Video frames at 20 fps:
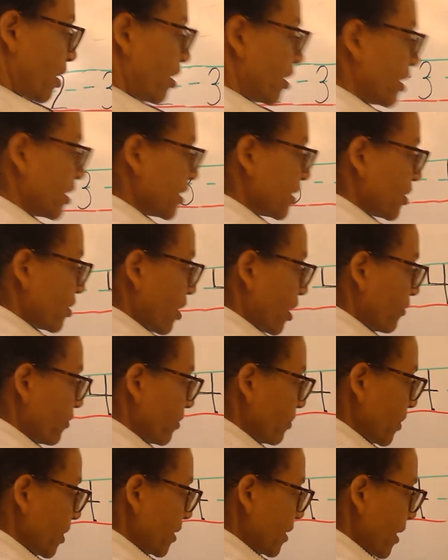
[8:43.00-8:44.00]
going to start
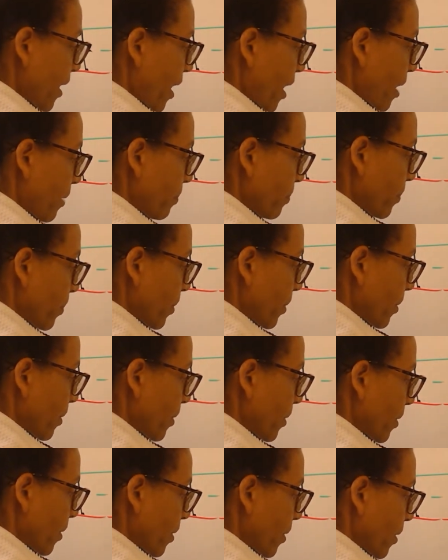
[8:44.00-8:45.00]
from the top
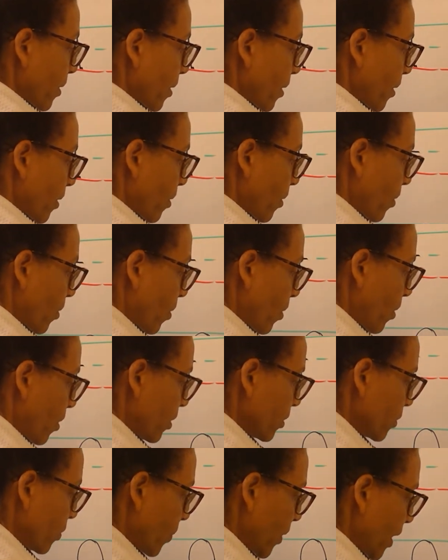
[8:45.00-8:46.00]
all
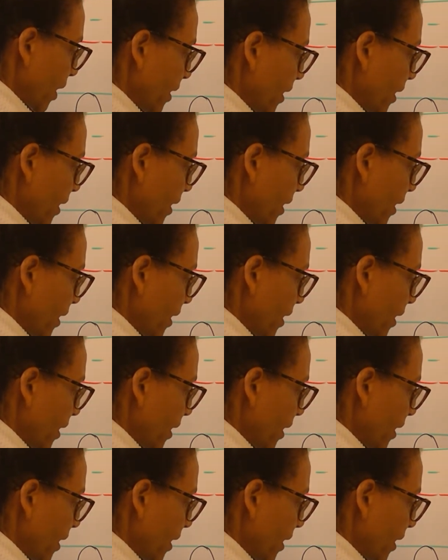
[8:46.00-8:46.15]
the way